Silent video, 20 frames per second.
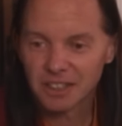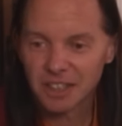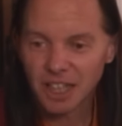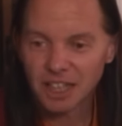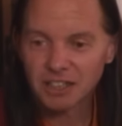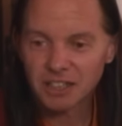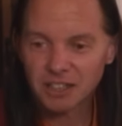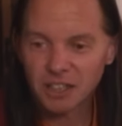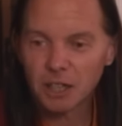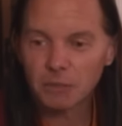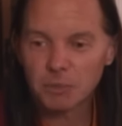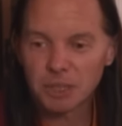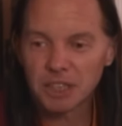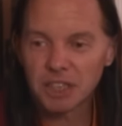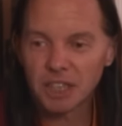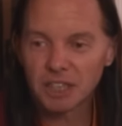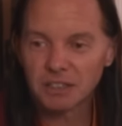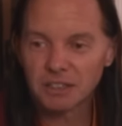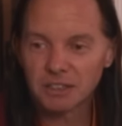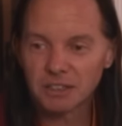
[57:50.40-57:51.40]
That's Dharma
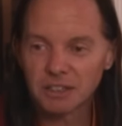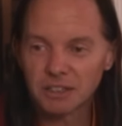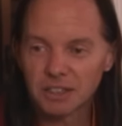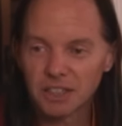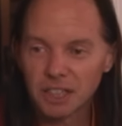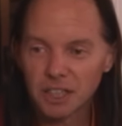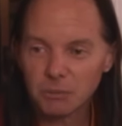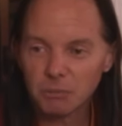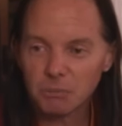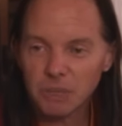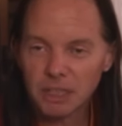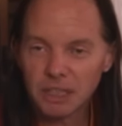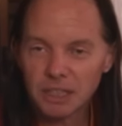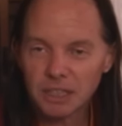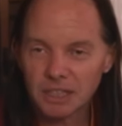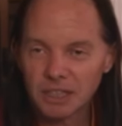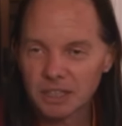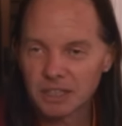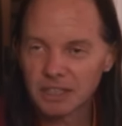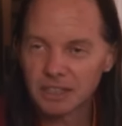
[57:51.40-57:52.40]
Dhatu. It
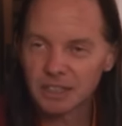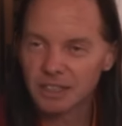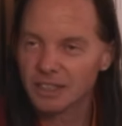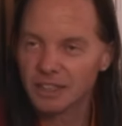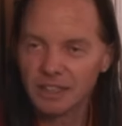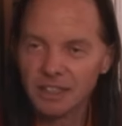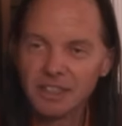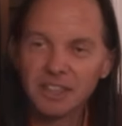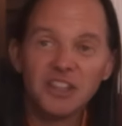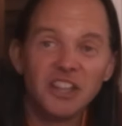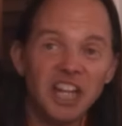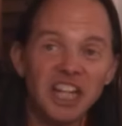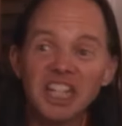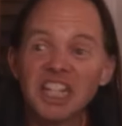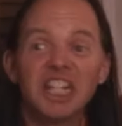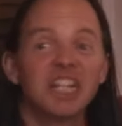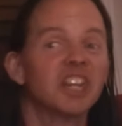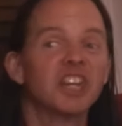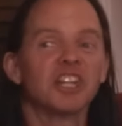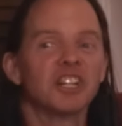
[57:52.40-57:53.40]
means
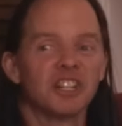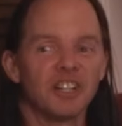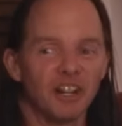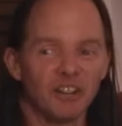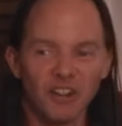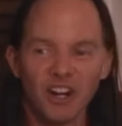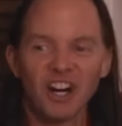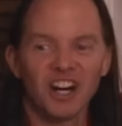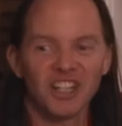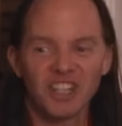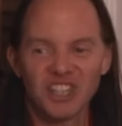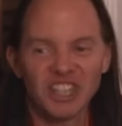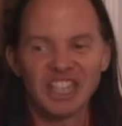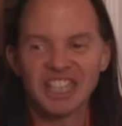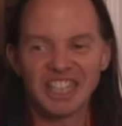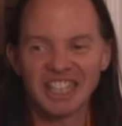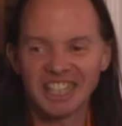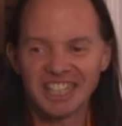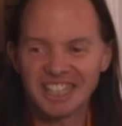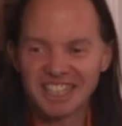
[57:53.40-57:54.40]
the ether of all
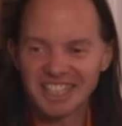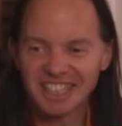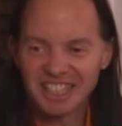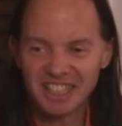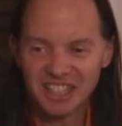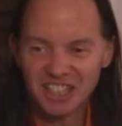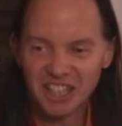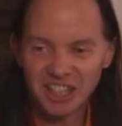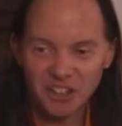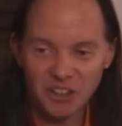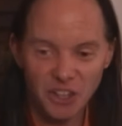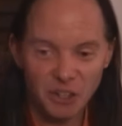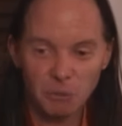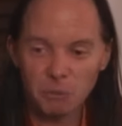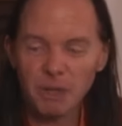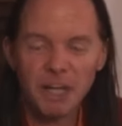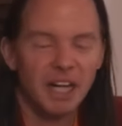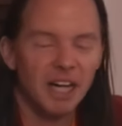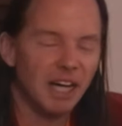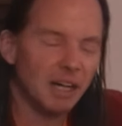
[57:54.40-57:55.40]
things, you know,
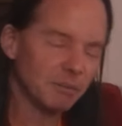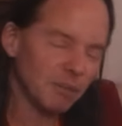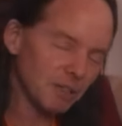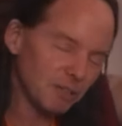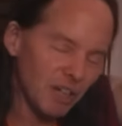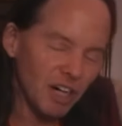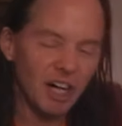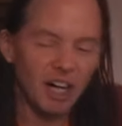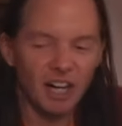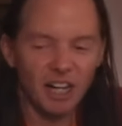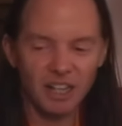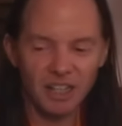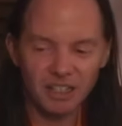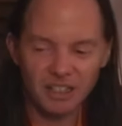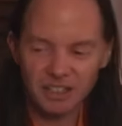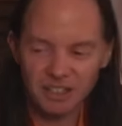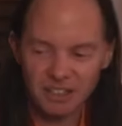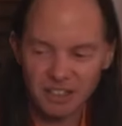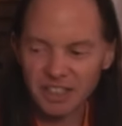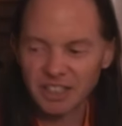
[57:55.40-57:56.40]
the realm of
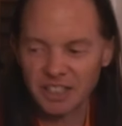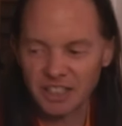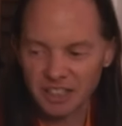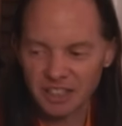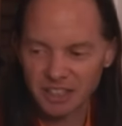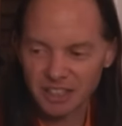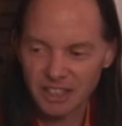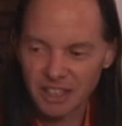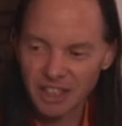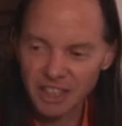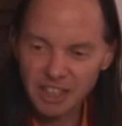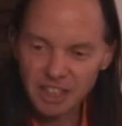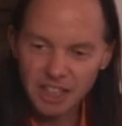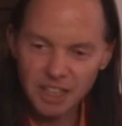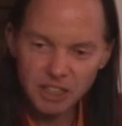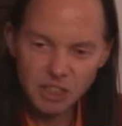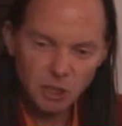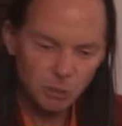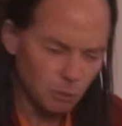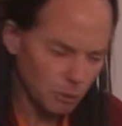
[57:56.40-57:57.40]
all things.
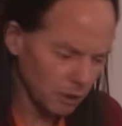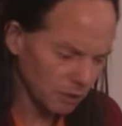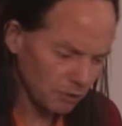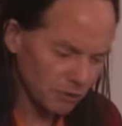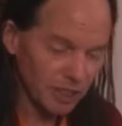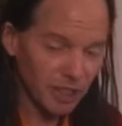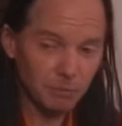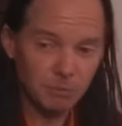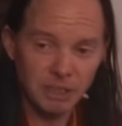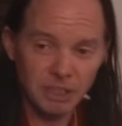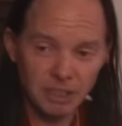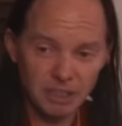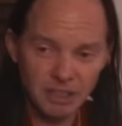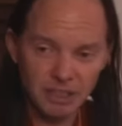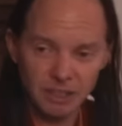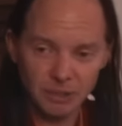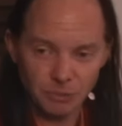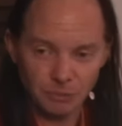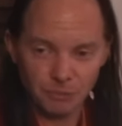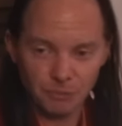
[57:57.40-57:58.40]
It's a word for
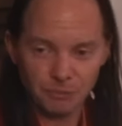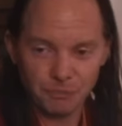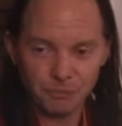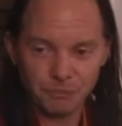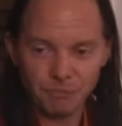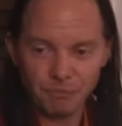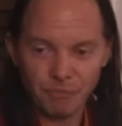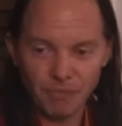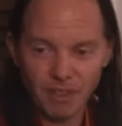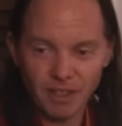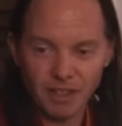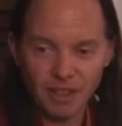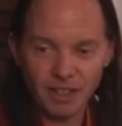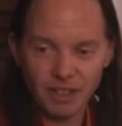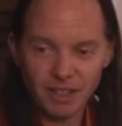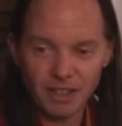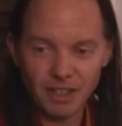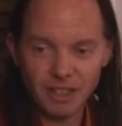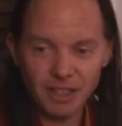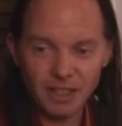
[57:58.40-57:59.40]
emptiness.
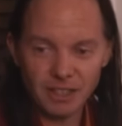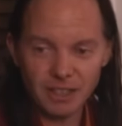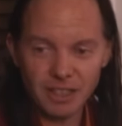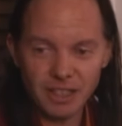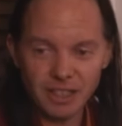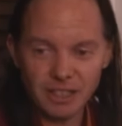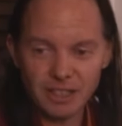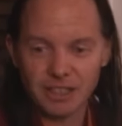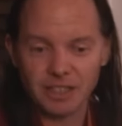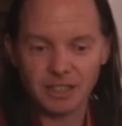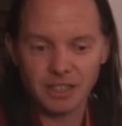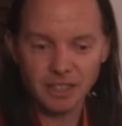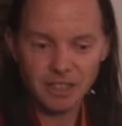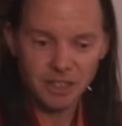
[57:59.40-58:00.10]
Okay?